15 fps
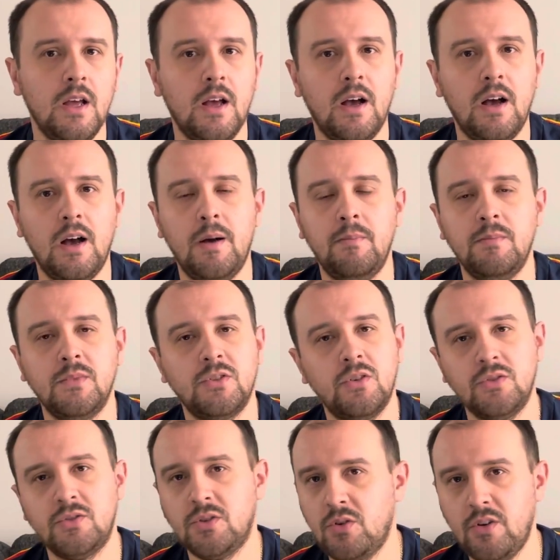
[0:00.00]

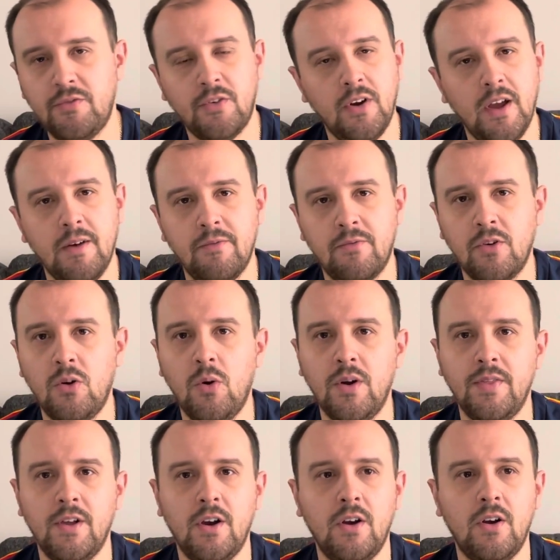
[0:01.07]
So good for him for going
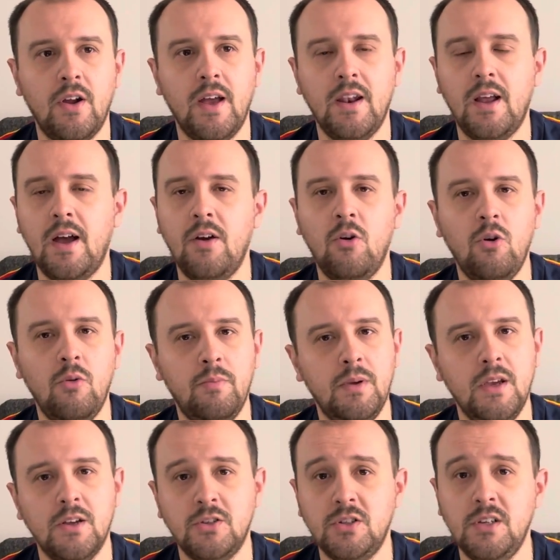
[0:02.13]
there, and I hope
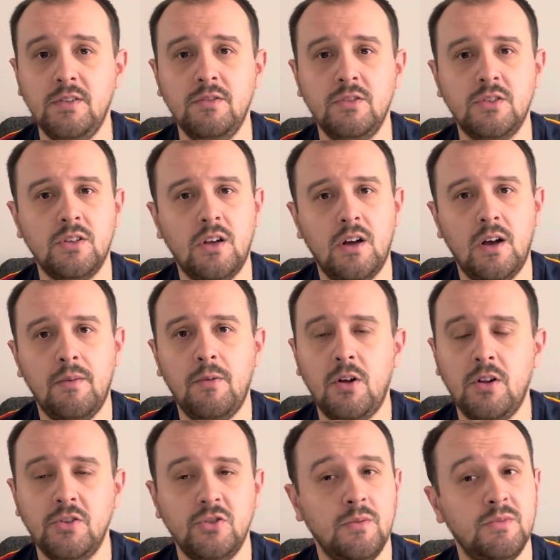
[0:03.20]
he achieves all
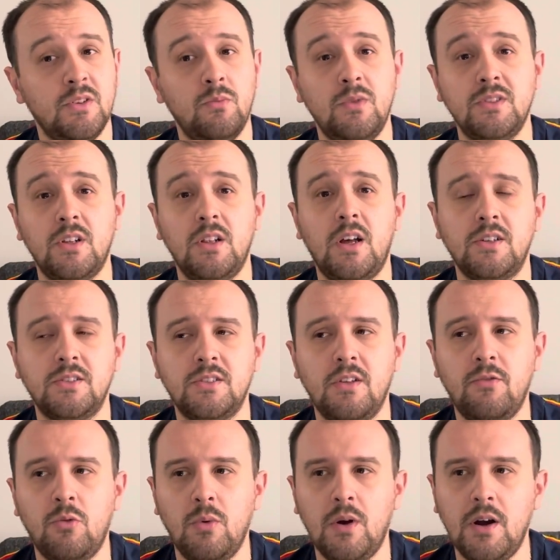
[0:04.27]
his dreams and wins a lot of
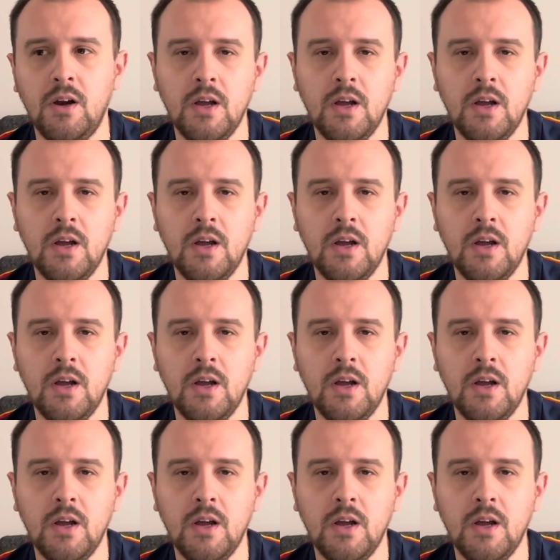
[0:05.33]
silverware.